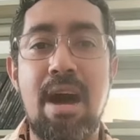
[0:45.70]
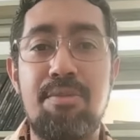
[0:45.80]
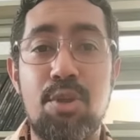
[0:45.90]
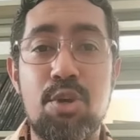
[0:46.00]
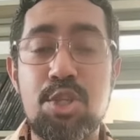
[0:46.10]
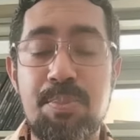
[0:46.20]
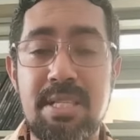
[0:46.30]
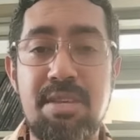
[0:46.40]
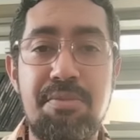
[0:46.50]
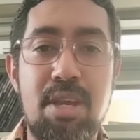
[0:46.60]
for those
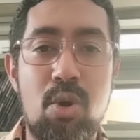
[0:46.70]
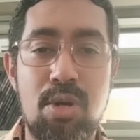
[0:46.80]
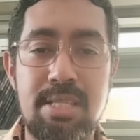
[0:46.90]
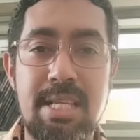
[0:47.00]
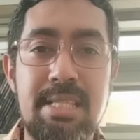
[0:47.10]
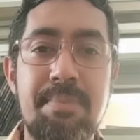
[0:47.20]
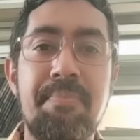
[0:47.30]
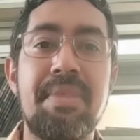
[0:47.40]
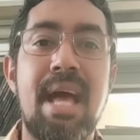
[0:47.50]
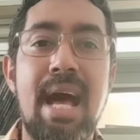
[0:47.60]
specific courses,
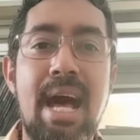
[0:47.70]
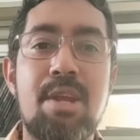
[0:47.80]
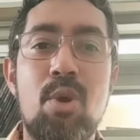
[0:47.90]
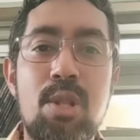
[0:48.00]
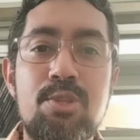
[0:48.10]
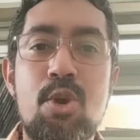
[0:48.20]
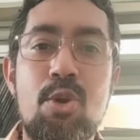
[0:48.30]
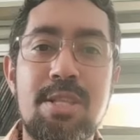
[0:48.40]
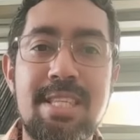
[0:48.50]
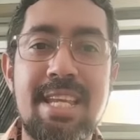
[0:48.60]
and also
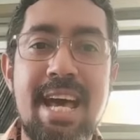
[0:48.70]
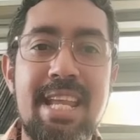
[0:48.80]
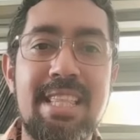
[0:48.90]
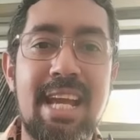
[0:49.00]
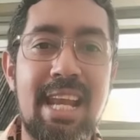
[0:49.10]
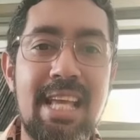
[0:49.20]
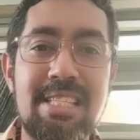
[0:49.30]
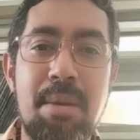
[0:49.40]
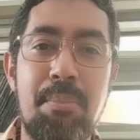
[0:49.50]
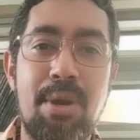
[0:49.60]
considering the
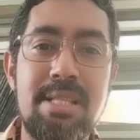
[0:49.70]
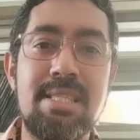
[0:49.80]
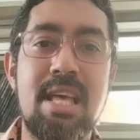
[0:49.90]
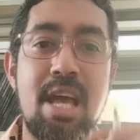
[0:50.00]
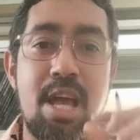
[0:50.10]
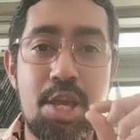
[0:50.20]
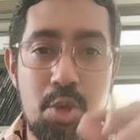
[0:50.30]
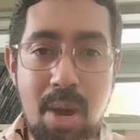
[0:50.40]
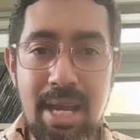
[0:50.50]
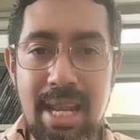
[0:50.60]
cluster points,
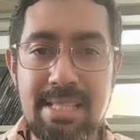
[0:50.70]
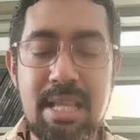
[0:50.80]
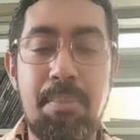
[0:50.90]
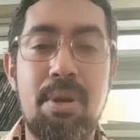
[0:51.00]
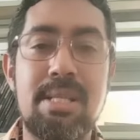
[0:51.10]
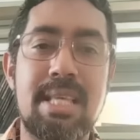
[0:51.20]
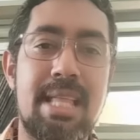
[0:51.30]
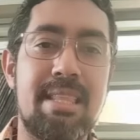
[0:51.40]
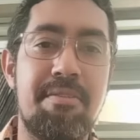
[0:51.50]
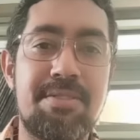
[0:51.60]
your cluster points,
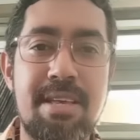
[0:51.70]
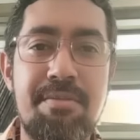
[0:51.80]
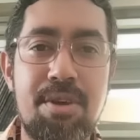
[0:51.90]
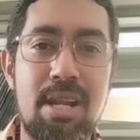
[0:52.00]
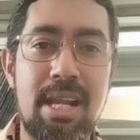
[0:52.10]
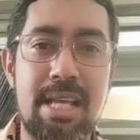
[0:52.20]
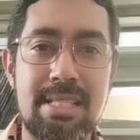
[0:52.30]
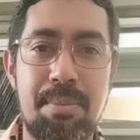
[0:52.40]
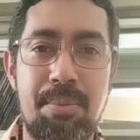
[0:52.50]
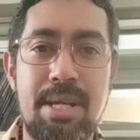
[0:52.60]
and there are several
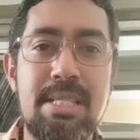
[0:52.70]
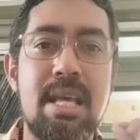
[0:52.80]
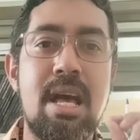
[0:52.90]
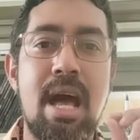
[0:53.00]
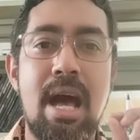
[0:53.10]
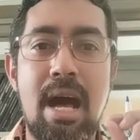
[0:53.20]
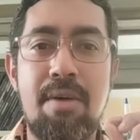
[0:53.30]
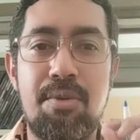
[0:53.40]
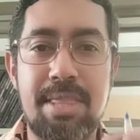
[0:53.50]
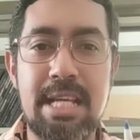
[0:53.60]
cluster points
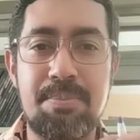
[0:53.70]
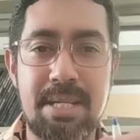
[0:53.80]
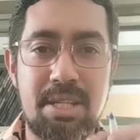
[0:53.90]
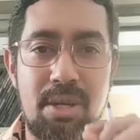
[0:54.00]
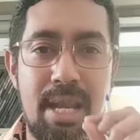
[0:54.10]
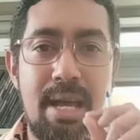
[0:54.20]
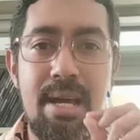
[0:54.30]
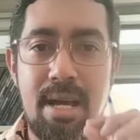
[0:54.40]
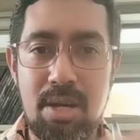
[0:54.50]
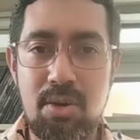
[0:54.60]
for that particular
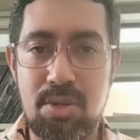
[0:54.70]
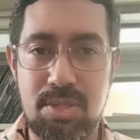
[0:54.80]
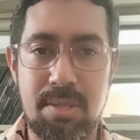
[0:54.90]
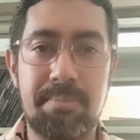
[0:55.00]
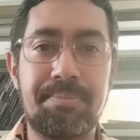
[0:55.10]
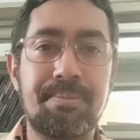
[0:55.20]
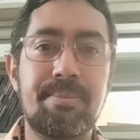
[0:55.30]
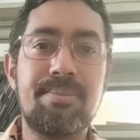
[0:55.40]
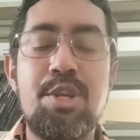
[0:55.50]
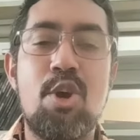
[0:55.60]
course.
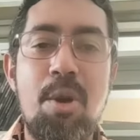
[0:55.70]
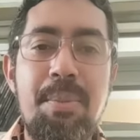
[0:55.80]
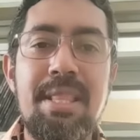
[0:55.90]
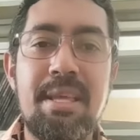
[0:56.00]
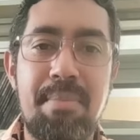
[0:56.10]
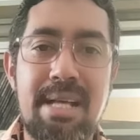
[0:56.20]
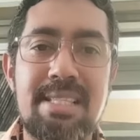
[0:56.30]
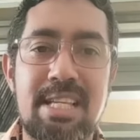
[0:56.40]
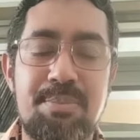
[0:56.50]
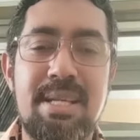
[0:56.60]
When you open the
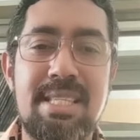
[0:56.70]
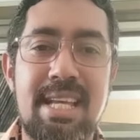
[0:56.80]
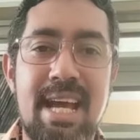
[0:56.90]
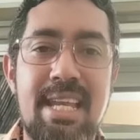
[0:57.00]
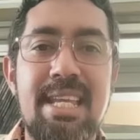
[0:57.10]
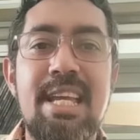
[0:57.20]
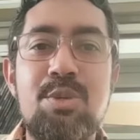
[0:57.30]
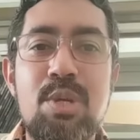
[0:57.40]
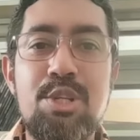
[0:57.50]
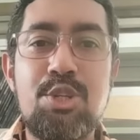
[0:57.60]
basket, basically,
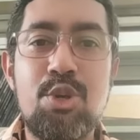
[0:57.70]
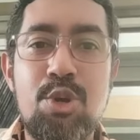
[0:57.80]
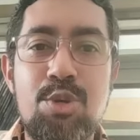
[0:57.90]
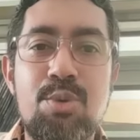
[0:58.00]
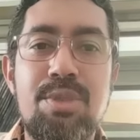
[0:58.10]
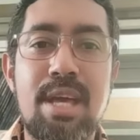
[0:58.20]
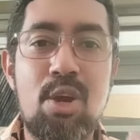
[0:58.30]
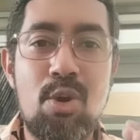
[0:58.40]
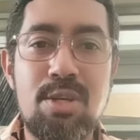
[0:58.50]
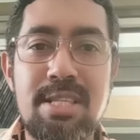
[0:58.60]
it will show you the
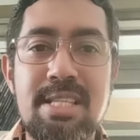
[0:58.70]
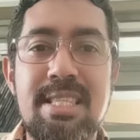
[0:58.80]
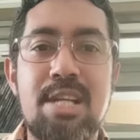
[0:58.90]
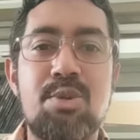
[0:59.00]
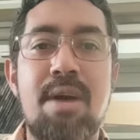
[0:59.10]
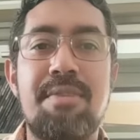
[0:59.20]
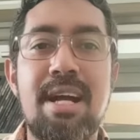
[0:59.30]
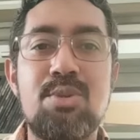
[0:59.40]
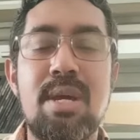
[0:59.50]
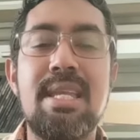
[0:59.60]
courses that you have
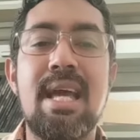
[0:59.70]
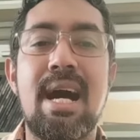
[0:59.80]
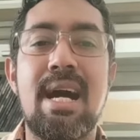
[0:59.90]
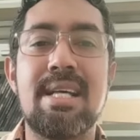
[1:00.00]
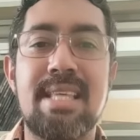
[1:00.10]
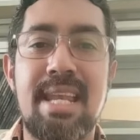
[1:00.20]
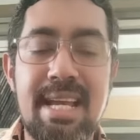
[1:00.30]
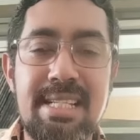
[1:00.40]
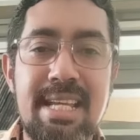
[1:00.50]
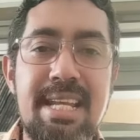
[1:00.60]
actually
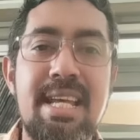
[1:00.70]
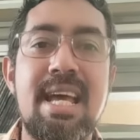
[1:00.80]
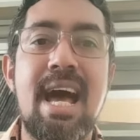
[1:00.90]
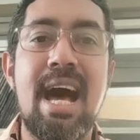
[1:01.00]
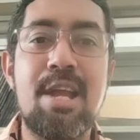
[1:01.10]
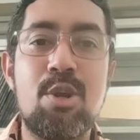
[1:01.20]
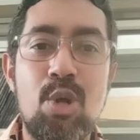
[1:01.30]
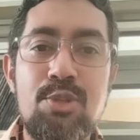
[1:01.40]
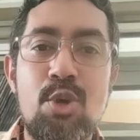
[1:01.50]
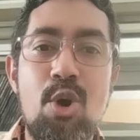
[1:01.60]
selected, and
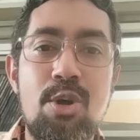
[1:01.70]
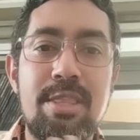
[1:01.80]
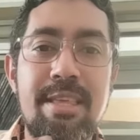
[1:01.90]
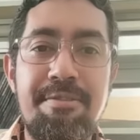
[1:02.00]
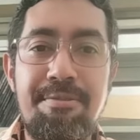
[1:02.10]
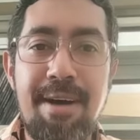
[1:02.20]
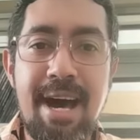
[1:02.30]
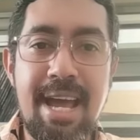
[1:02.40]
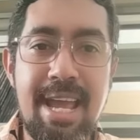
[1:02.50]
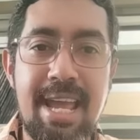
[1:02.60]
also on the
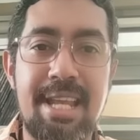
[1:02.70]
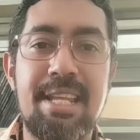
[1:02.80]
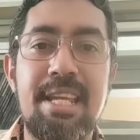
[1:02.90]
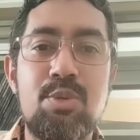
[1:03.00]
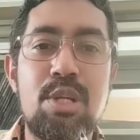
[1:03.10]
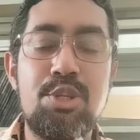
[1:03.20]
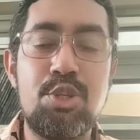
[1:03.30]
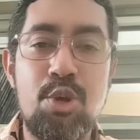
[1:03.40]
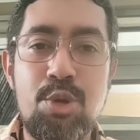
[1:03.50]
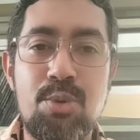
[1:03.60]
far end, it will show you